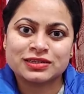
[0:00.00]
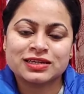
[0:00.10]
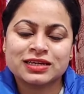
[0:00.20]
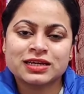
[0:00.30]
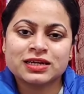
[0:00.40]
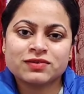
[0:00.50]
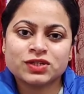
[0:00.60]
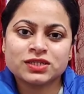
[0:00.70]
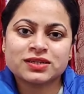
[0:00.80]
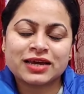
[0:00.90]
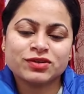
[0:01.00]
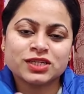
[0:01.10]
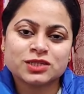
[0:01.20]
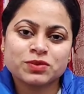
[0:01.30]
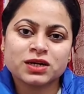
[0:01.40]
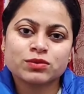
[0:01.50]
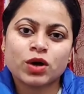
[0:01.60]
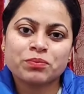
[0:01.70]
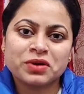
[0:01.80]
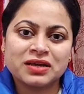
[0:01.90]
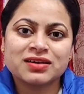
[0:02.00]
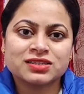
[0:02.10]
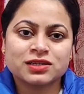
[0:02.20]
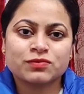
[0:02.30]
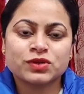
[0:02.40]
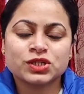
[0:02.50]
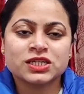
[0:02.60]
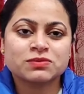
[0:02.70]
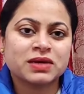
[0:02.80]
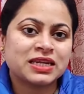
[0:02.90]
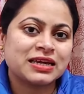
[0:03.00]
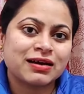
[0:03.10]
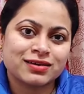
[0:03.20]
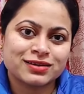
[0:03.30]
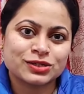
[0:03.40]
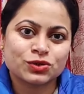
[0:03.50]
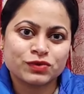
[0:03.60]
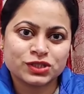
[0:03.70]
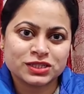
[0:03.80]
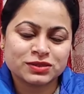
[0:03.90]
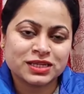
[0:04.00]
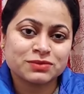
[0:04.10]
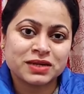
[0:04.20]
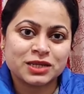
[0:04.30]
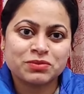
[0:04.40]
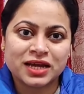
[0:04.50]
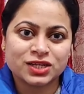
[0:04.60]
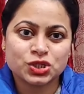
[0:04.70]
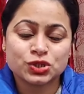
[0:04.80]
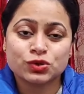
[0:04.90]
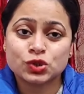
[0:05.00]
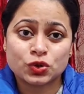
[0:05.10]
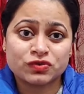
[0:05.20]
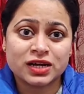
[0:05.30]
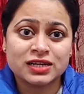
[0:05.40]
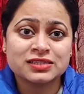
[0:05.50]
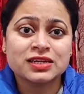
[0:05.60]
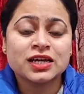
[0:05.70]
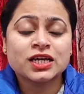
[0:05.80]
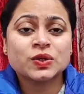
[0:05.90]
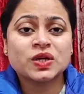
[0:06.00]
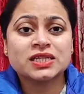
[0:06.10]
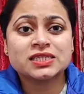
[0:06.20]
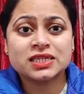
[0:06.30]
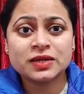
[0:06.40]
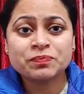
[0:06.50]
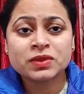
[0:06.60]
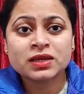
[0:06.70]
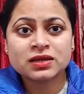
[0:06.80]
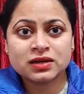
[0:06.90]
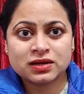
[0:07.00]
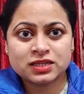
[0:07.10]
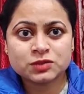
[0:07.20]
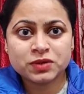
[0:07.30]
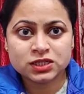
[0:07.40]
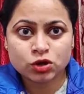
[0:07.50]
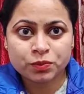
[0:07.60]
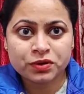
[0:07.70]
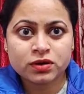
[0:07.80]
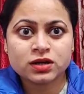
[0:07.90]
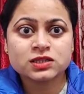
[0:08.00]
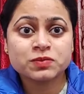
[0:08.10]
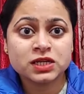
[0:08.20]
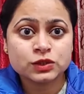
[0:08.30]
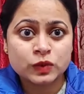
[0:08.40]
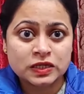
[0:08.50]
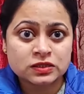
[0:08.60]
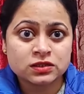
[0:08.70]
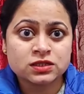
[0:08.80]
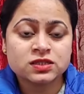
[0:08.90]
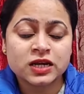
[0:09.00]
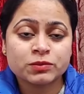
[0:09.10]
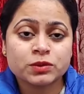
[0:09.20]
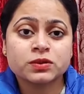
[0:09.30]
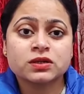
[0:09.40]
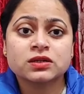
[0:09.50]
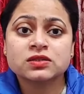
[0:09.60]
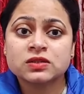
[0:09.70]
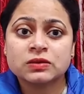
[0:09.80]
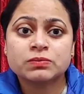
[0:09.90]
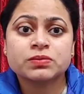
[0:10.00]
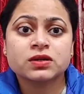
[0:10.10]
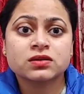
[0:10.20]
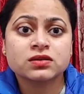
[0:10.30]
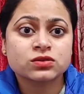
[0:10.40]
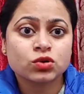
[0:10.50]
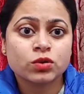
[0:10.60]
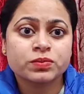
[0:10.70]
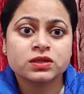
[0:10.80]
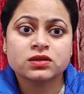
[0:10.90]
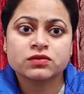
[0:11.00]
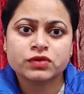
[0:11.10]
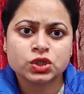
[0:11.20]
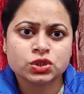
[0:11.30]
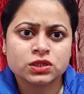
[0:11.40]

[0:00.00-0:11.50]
which has become an umbrella term, which has many colors, or which has these many branches or genres. You can see space opera, space western, cyberpunk, steampunk, dystopian fiction,